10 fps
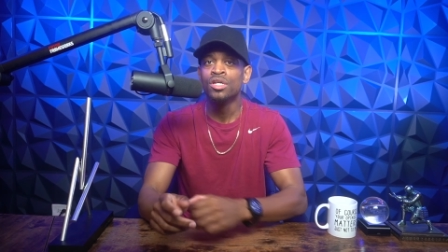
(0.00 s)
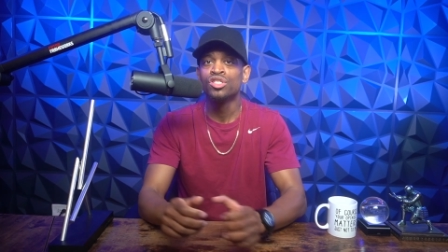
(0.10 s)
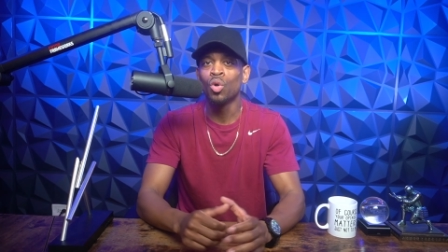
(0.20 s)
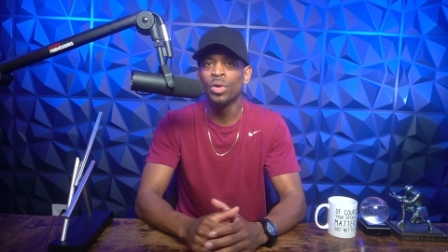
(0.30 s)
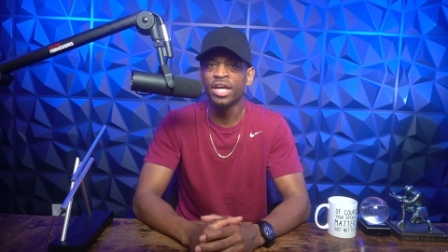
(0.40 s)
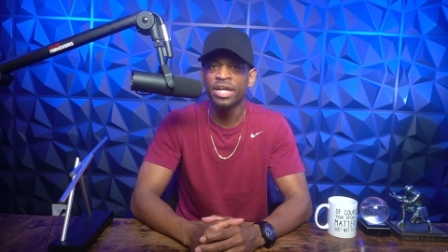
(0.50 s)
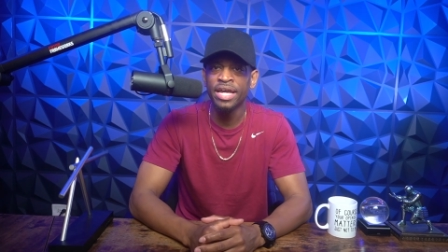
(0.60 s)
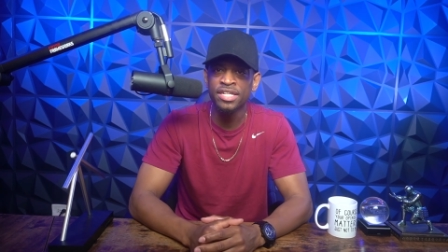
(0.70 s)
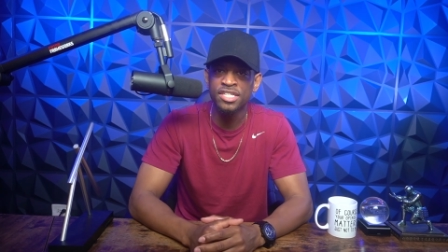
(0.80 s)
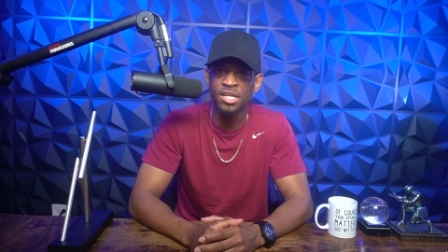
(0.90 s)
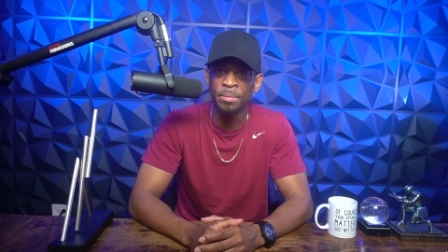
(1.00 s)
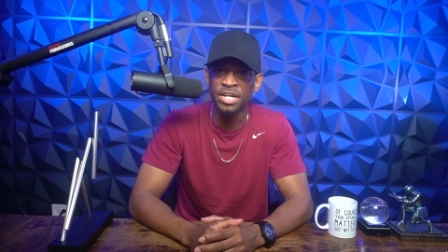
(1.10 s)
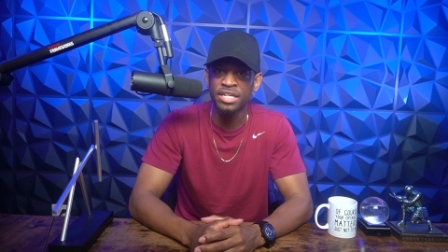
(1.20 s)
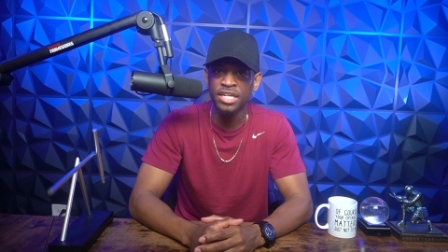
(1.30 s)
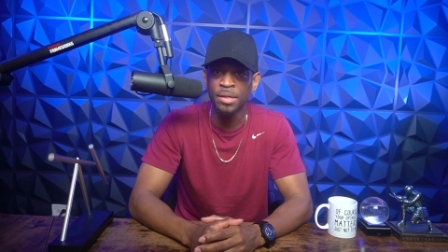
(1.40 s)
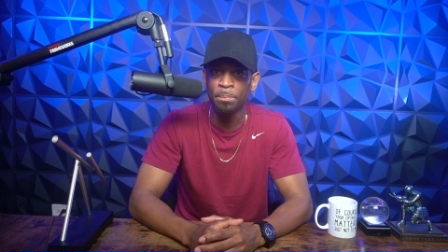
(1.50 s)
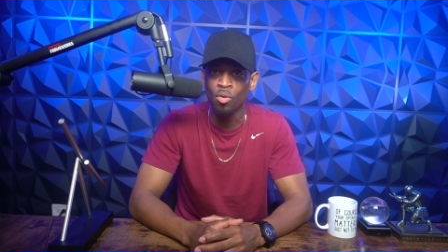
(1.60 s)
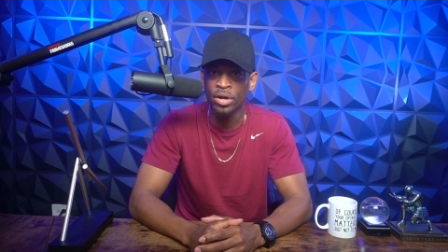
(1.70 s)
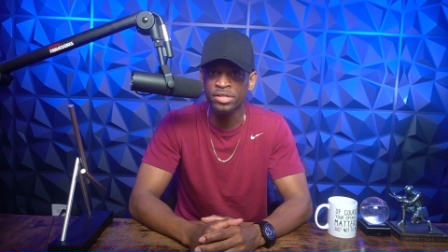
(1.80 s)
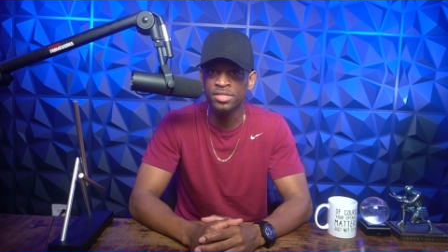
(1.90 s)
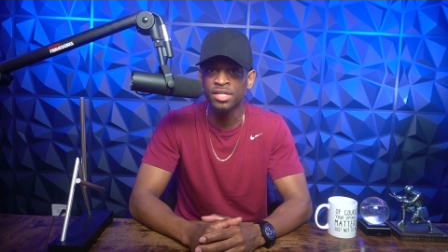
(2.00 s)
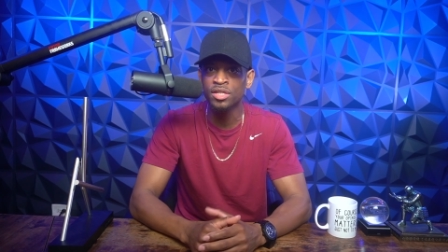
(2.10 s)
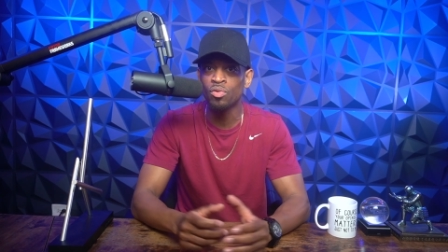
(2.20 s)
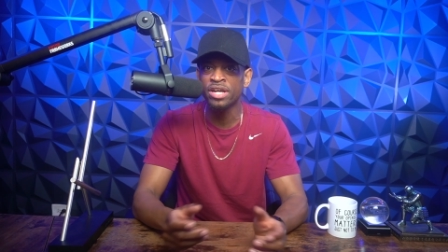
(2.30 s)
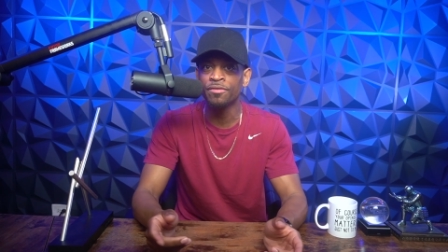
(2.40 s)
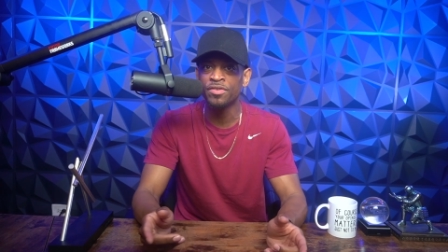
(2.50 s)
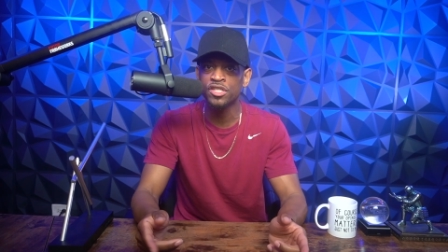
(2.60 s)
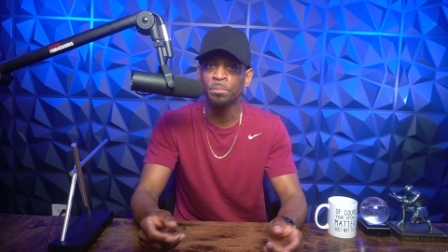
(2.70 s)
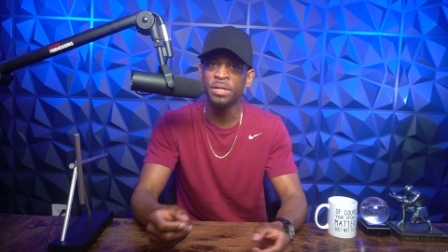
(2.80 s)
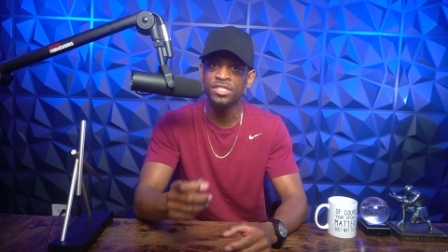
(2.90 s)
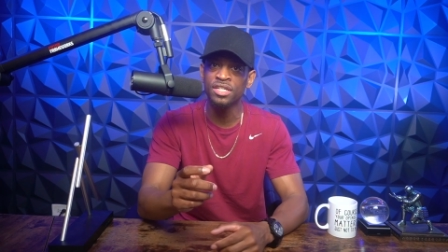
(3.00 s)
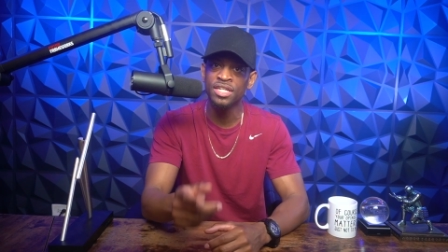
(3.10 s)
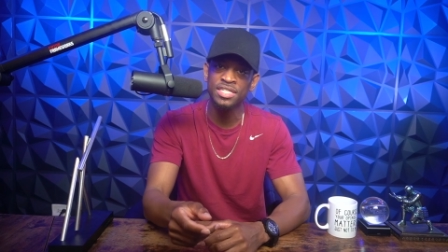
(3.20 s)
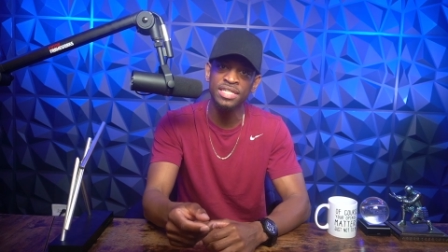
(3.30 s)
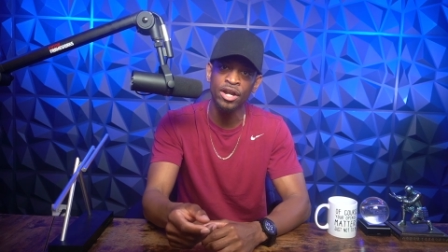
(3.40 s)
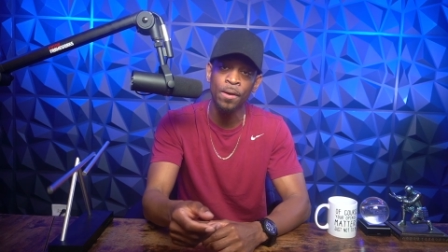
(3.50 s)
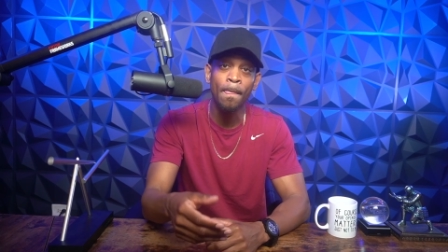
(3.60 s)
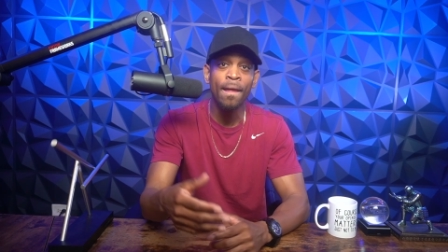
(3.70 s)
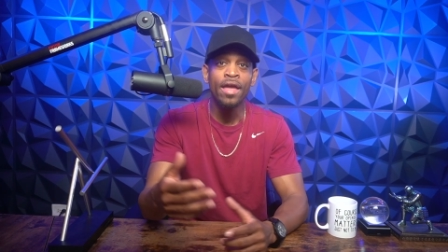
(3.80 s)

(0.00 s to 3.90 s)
So we're going to get into some of the key points in the rest of his speech in this letter.